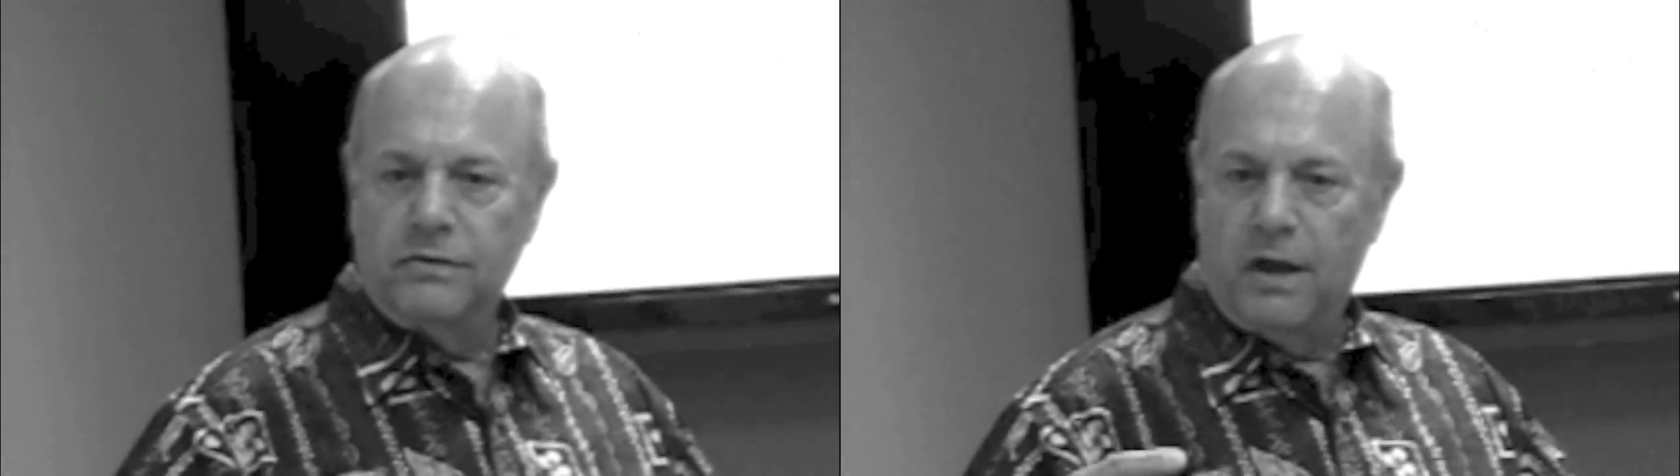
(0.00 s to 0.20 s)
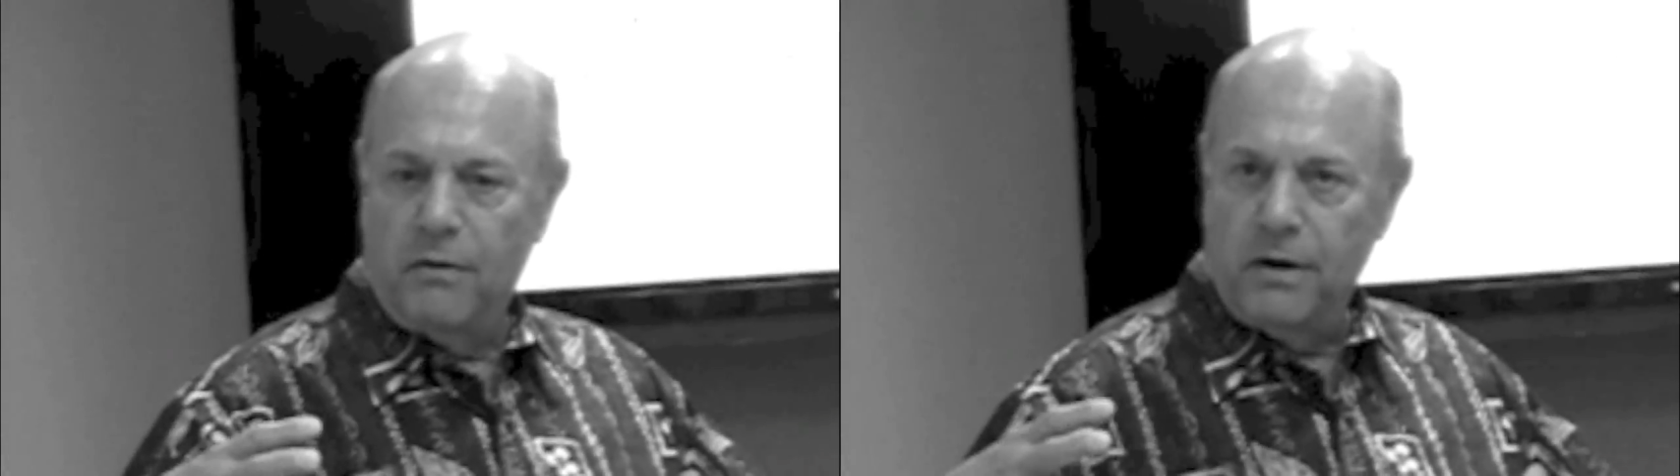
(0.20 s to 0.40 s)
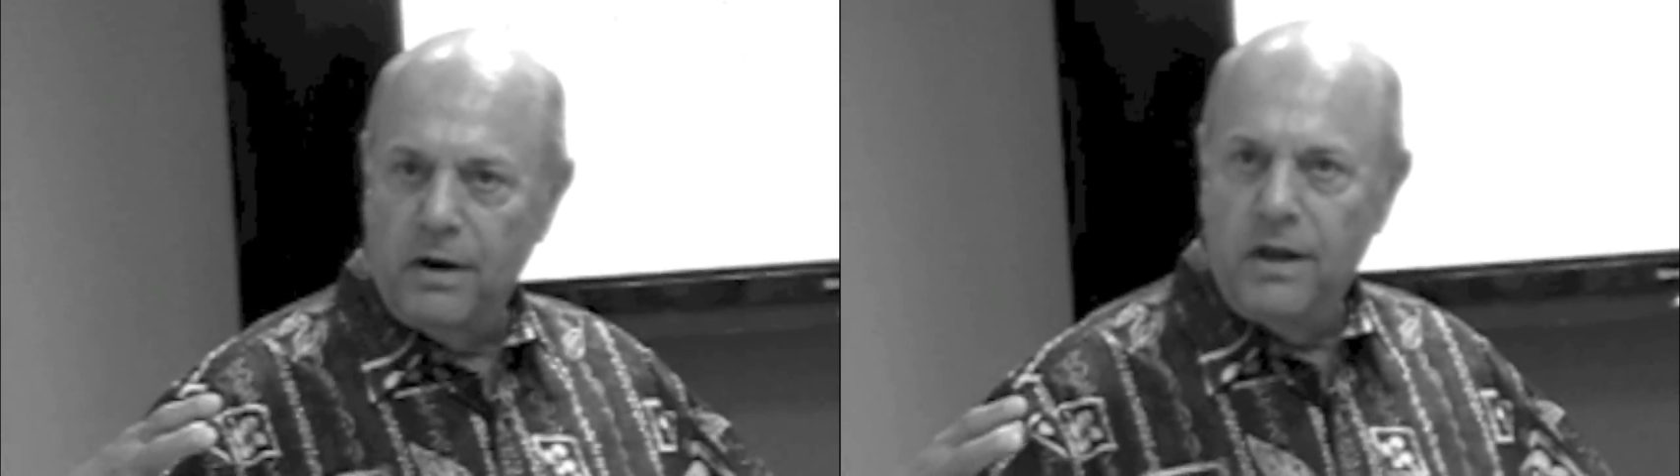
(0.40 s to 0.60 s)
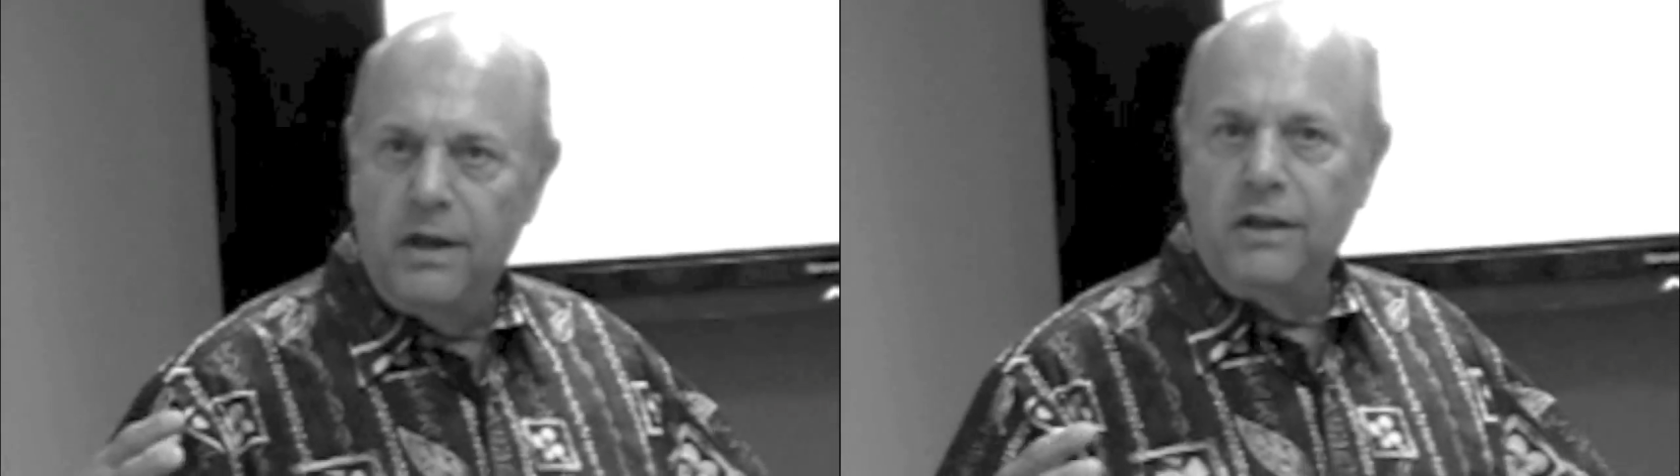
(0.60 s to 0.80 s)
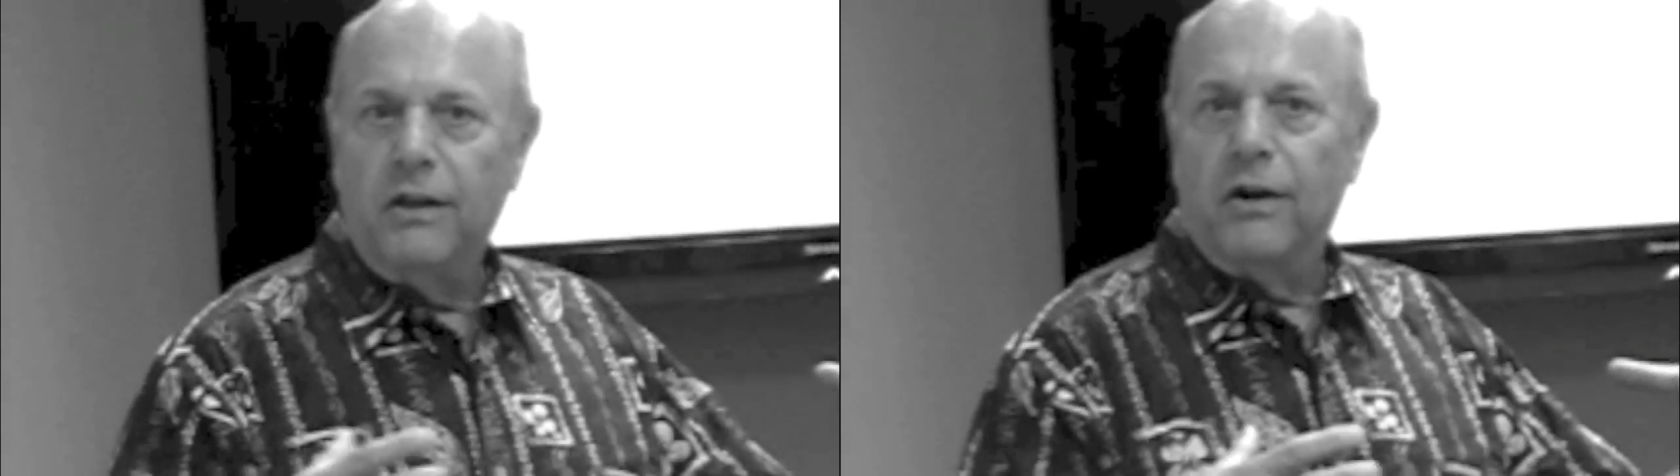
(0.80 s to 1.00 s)
So our,
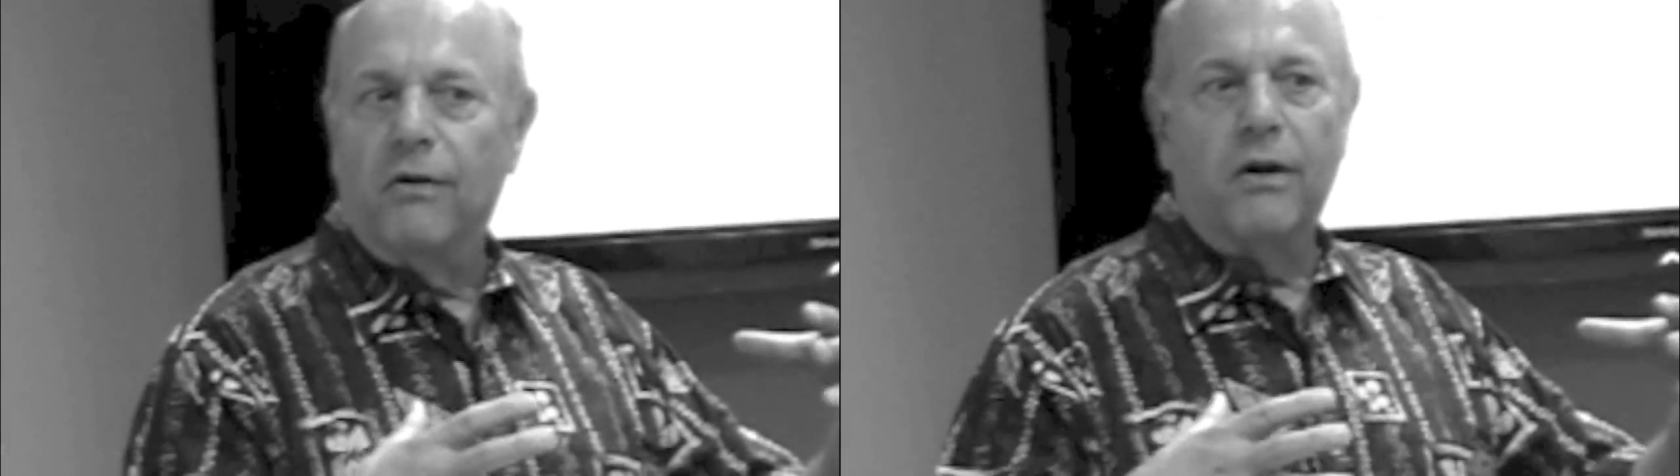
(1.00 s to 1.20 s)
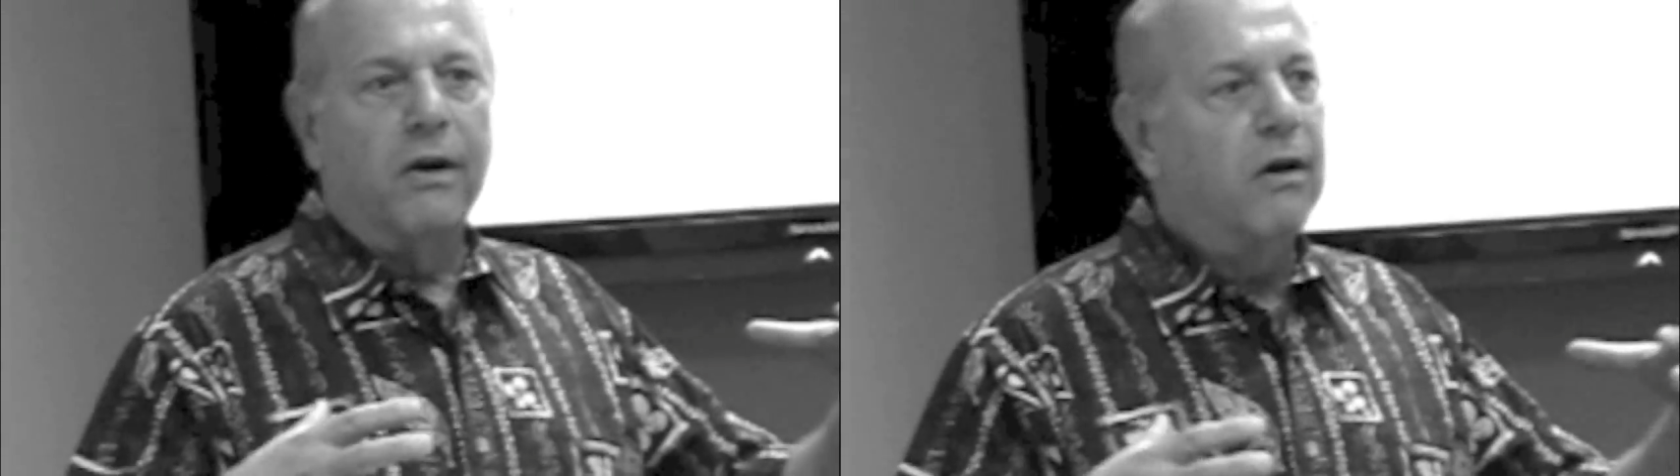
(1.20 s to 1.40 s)
you know, our,